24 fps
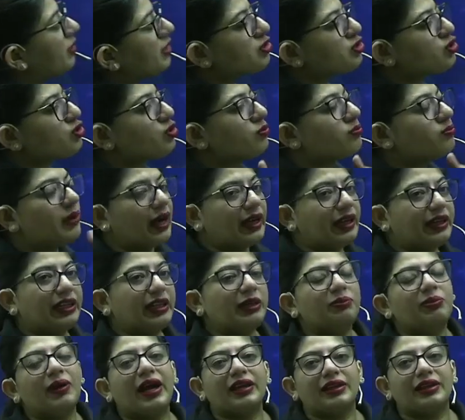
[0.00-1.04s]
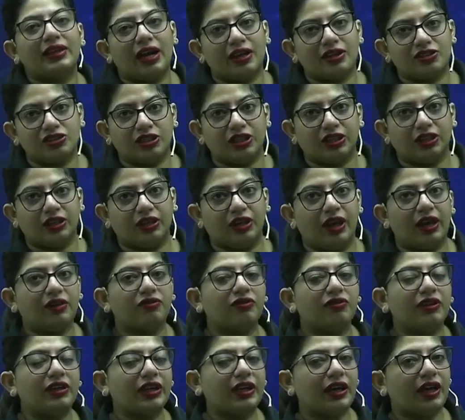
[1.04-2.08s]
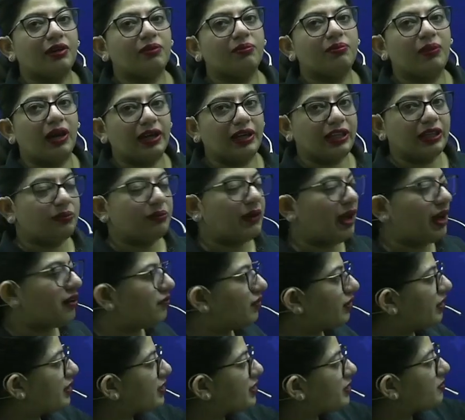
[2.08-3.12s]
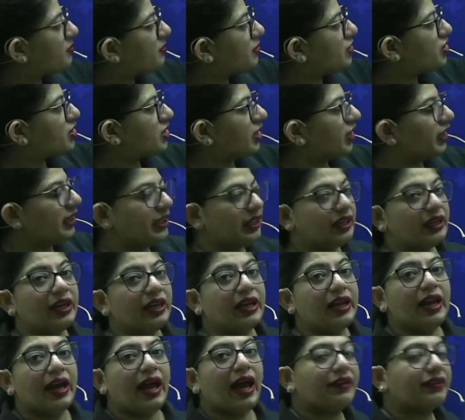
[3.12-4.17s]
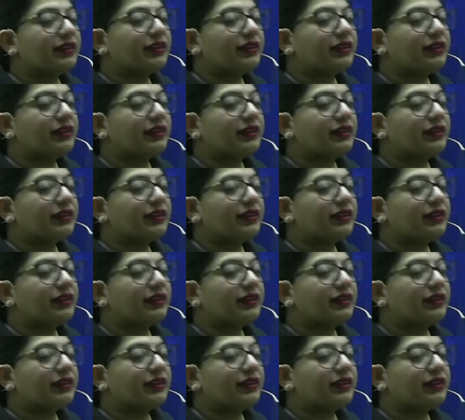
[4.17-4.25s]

to multiply that gene and we can multiply with this machine and the